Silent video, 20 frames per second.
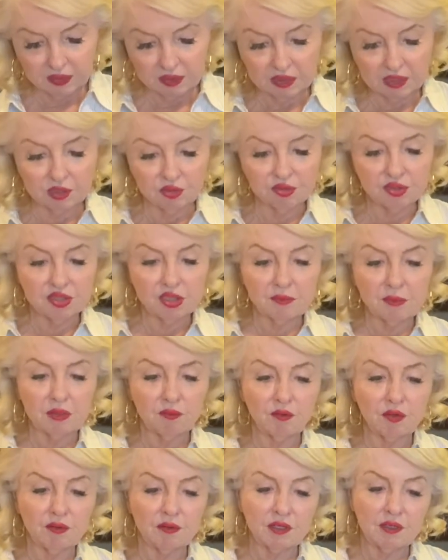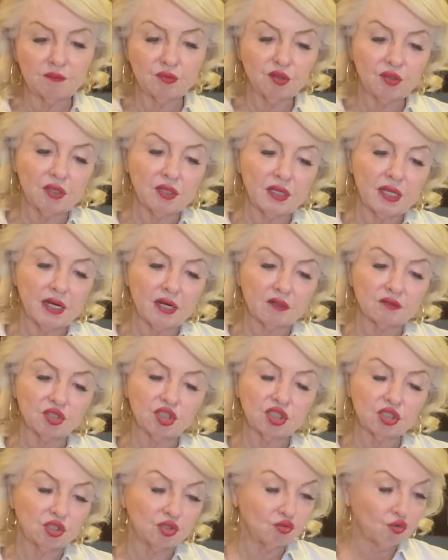Can you see me? There,
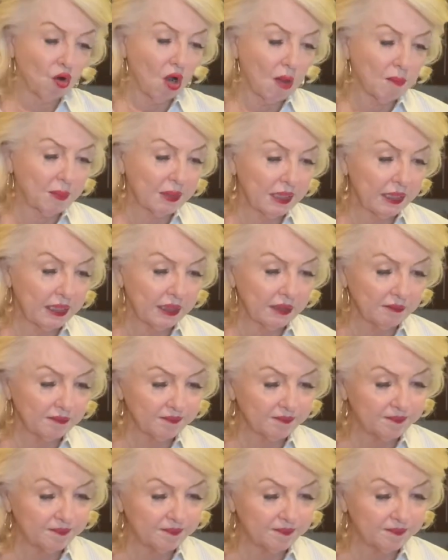just drop it in.